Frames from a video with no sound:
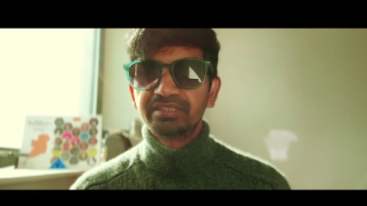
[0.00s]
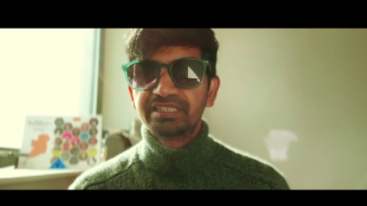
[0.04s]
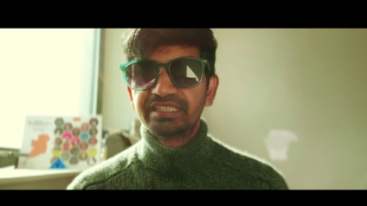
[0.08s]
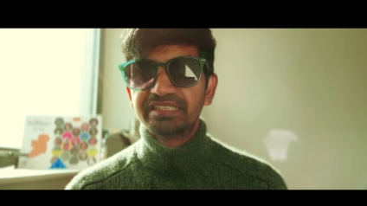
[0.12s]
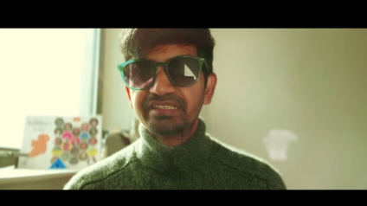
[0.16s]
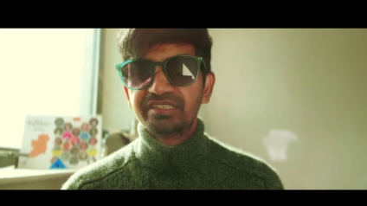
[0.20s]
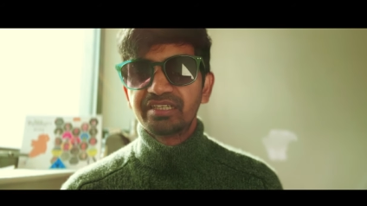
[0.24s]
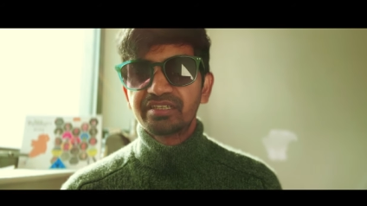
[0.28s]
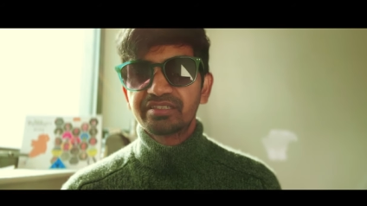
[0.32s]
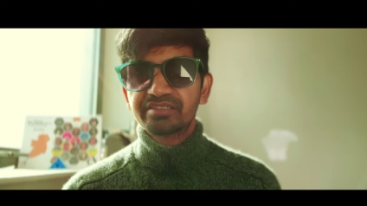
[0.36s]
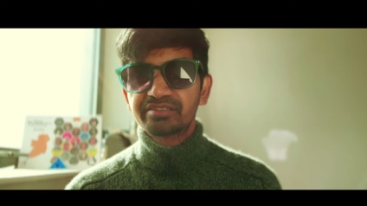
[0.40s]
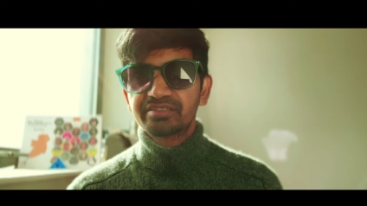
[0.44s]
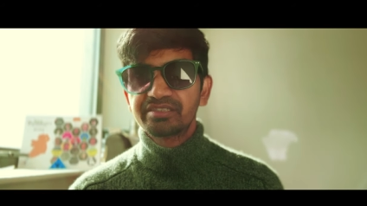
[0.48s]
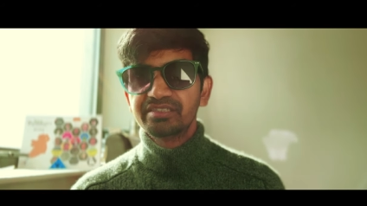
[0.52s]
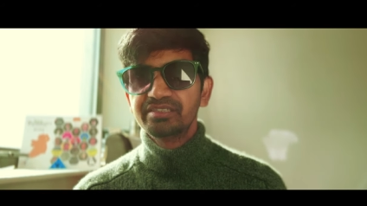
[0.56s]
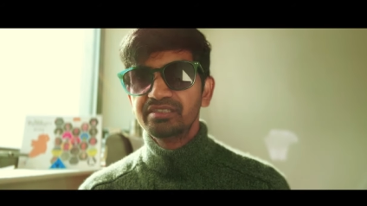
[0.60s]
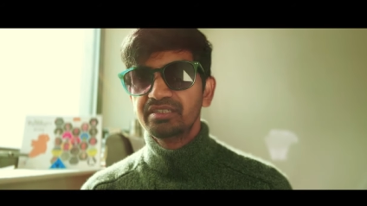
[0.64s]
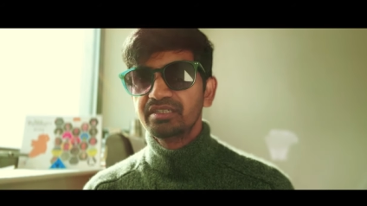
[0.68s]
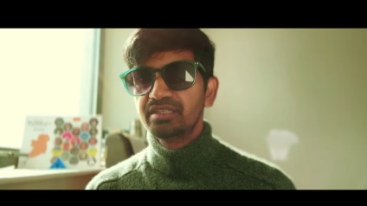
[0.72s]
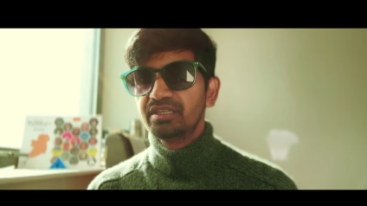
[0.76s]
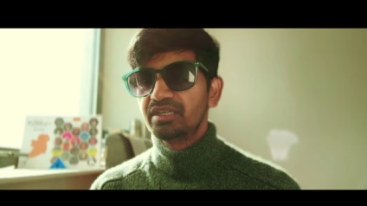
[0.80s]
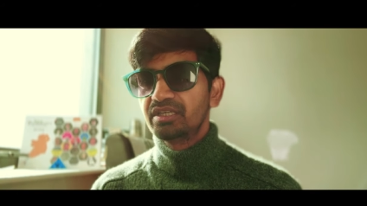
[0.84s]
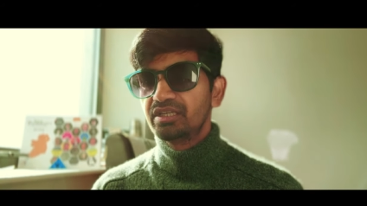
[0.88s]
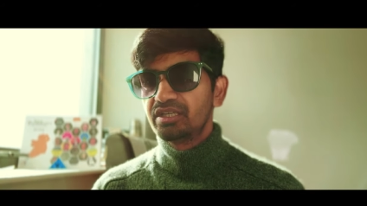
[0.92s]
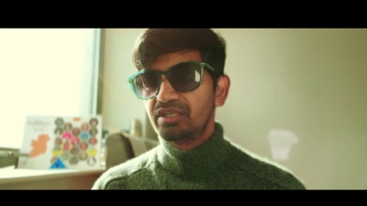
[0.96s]
industry,
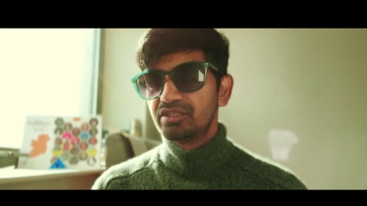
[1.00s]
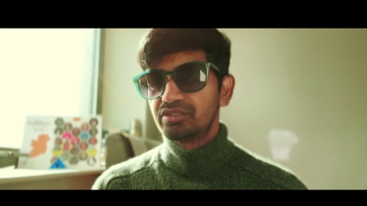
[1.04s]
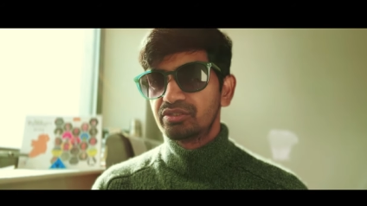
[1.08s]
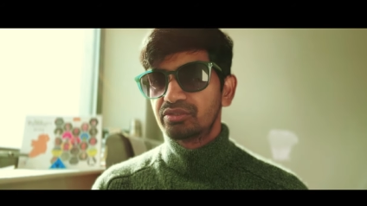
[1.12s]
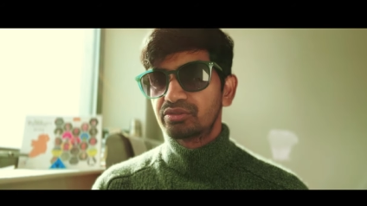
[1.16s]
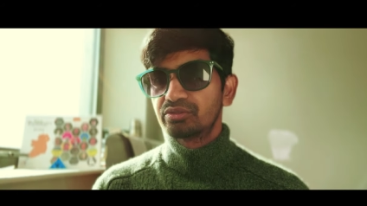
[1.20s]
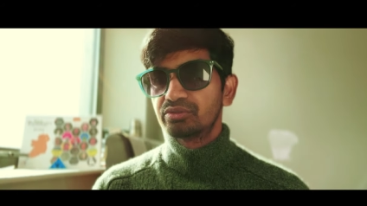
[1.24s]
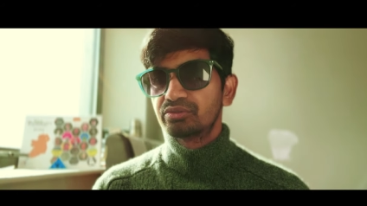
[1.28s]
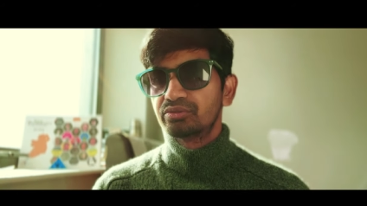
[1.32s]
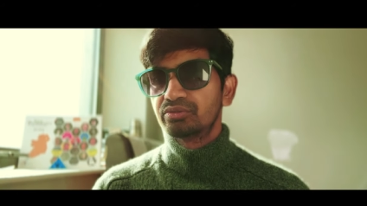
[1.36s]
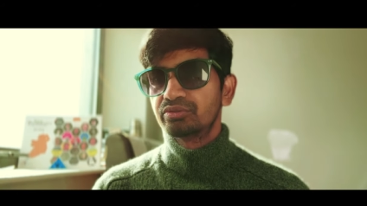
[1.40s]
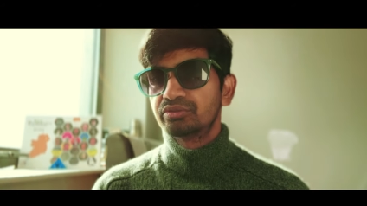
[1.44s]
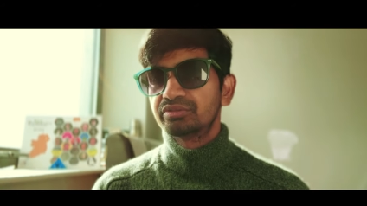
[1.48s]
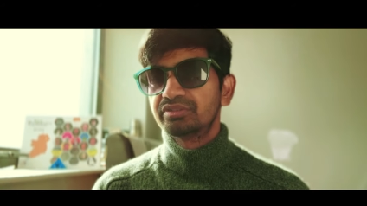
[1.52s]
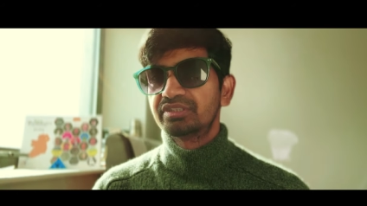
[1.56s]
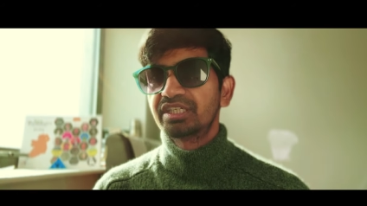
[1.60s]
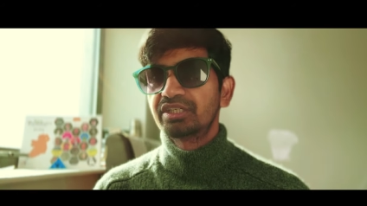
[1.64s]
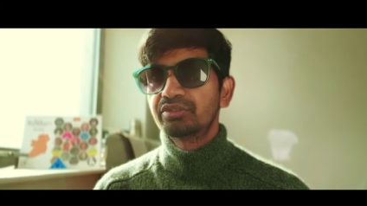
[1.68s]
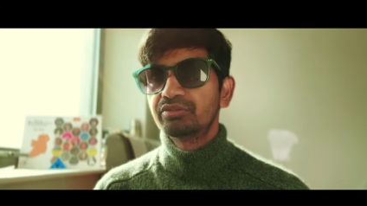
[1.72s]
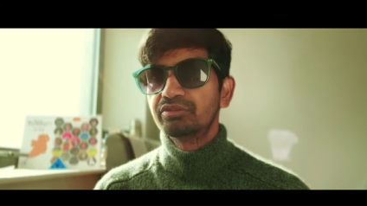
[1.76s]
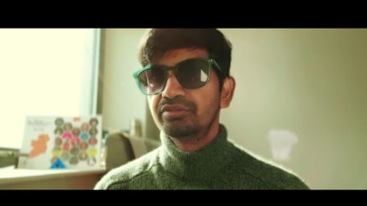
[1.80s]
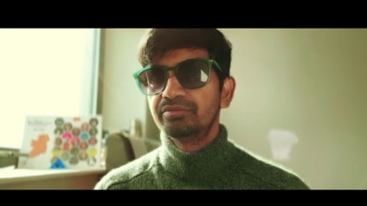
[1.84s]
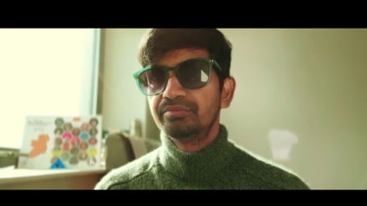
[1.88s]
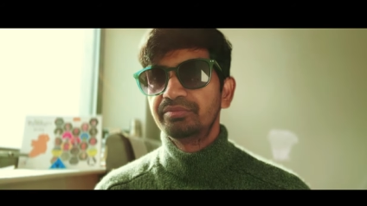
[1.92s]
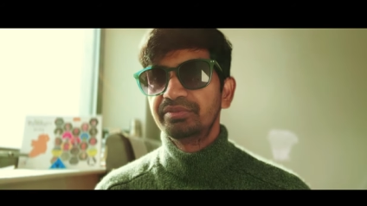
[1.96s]
so
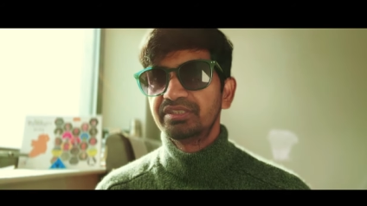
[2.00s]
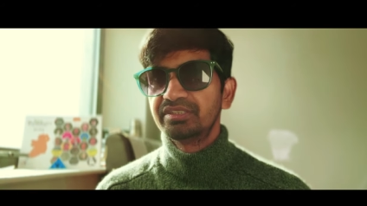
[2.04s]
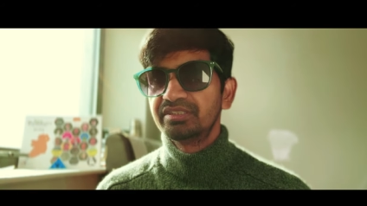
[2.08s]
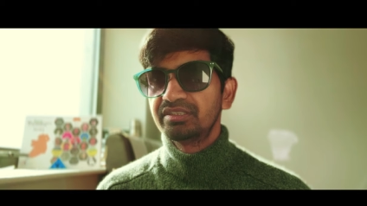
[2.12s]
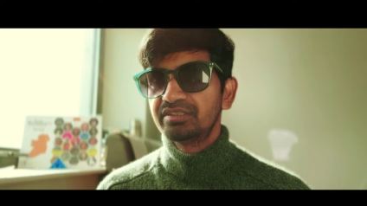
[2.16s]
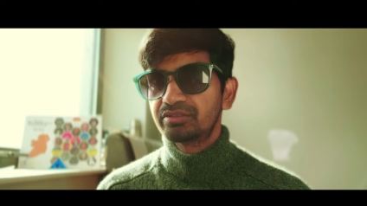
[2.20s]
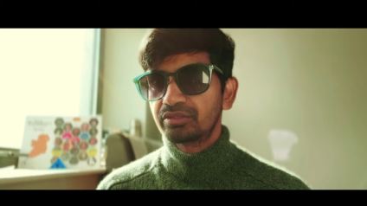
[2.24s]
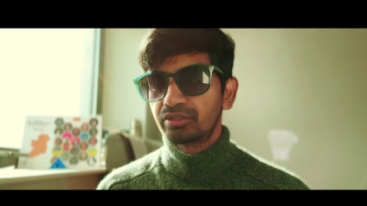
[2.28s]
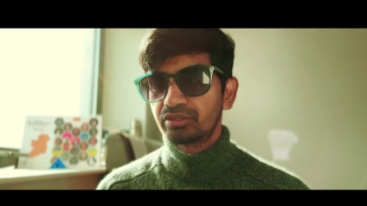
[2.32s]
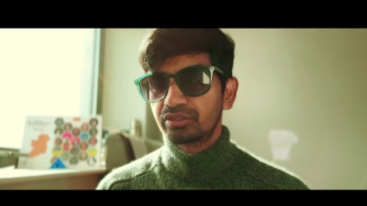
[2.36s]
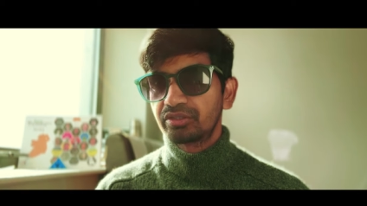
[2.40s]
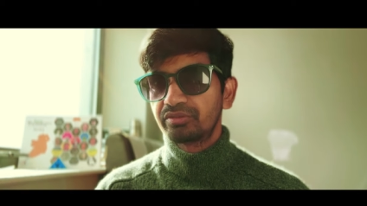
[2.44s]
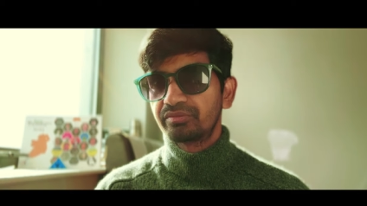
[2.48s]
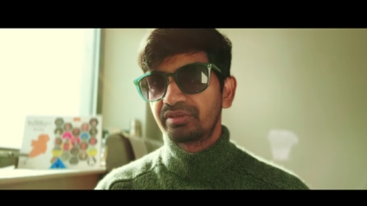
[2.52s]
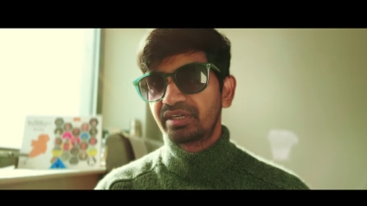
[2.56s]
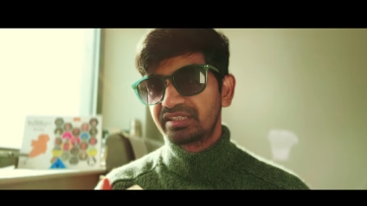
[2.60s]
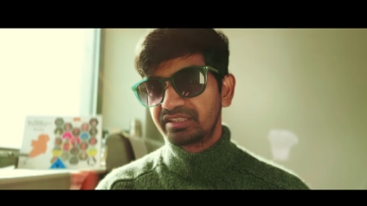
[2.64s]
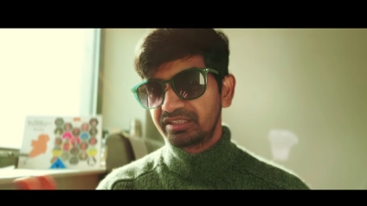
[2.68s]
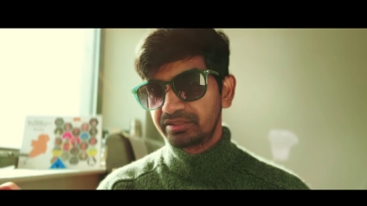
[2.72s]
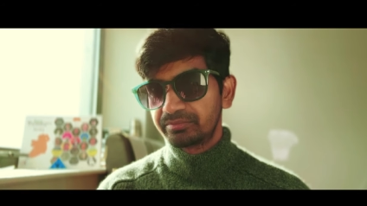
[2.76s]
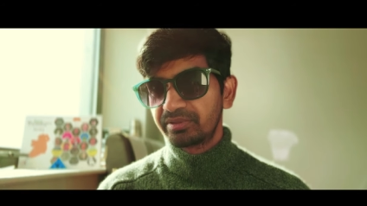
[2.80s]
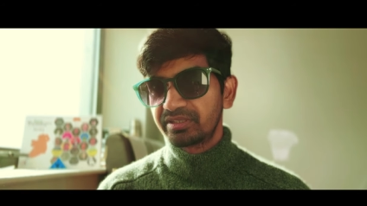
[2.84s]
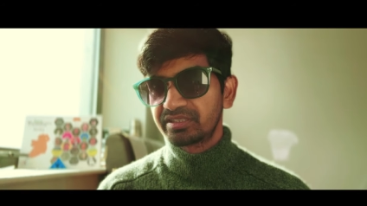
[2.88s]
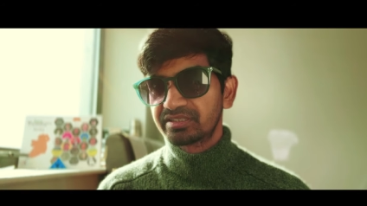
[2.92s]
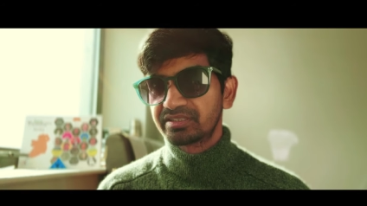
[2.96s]
there will be sort of
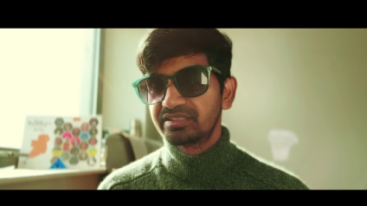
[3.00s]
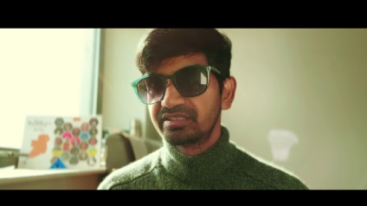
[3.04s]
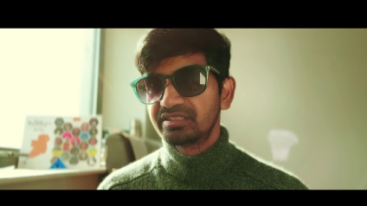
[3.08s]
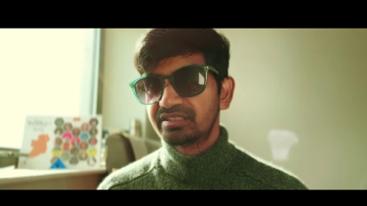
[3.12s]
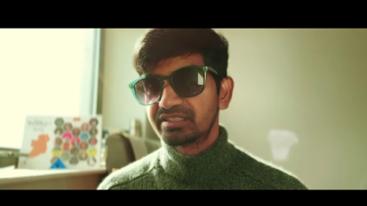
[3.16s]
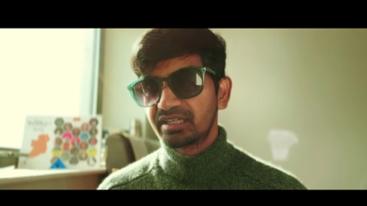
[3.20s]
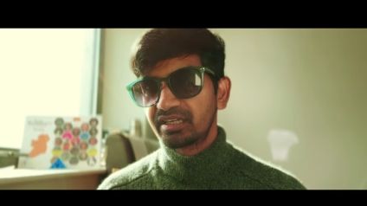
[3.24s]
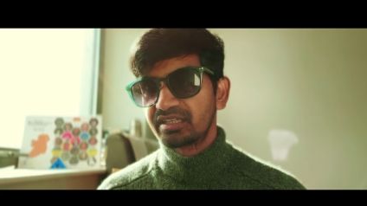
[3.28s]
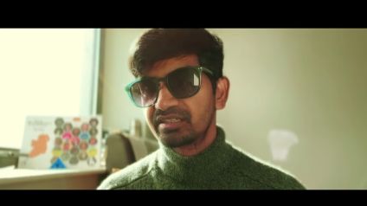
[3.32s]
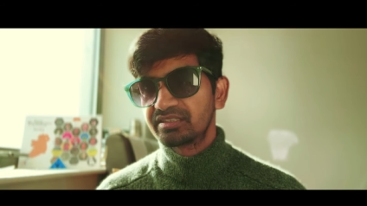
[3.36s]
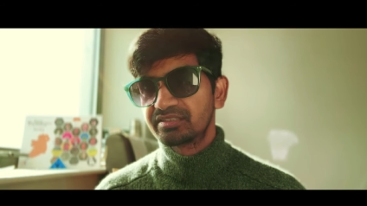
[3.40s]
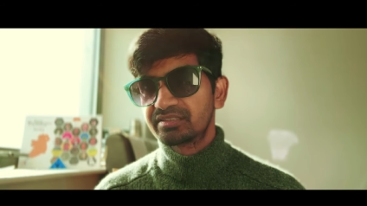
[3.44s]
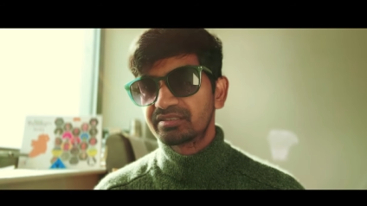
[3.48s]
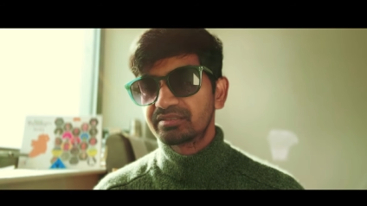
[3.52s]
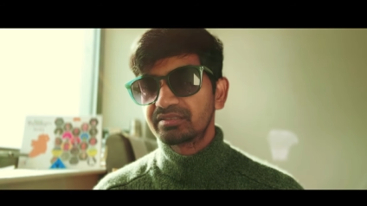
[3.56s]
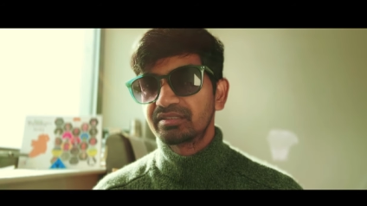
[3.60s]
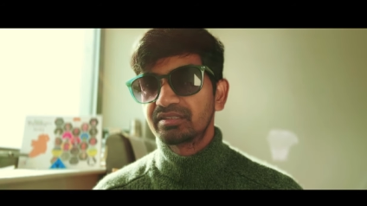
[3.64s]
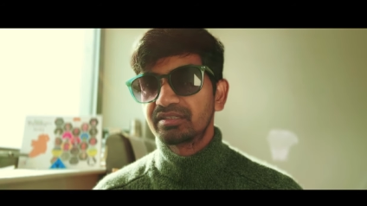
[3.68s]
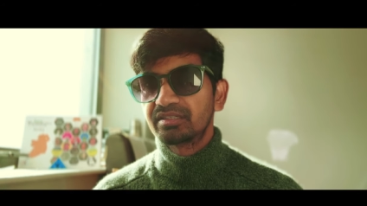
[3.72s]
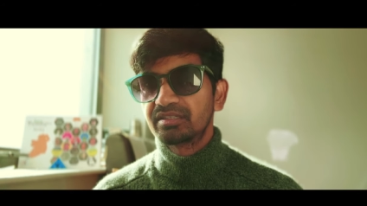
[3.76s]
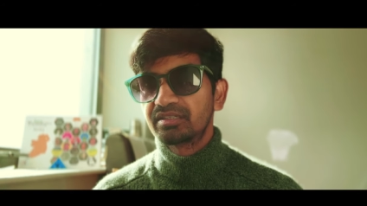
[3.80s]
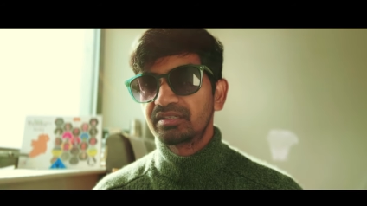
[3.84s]
100% chance